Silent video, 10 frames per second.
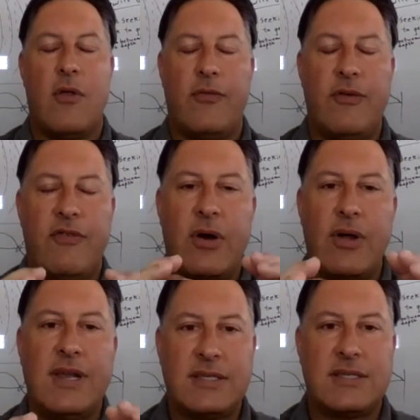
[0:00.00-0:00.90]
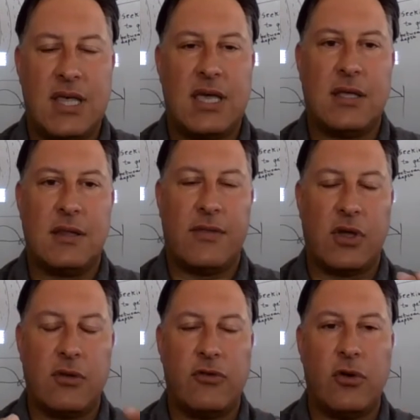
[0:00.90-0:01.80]
The very next thing that the
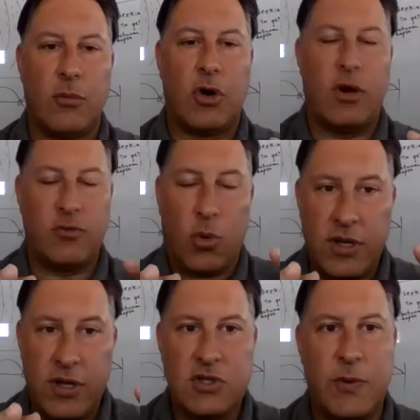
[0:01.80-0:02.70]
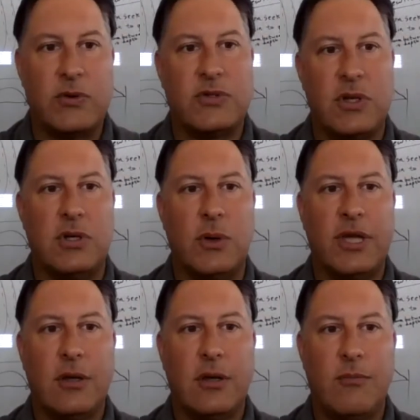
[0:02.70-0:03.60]
consumer is predisposed to
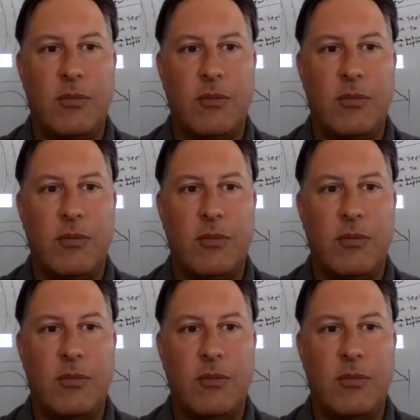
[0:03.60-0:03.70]
doing,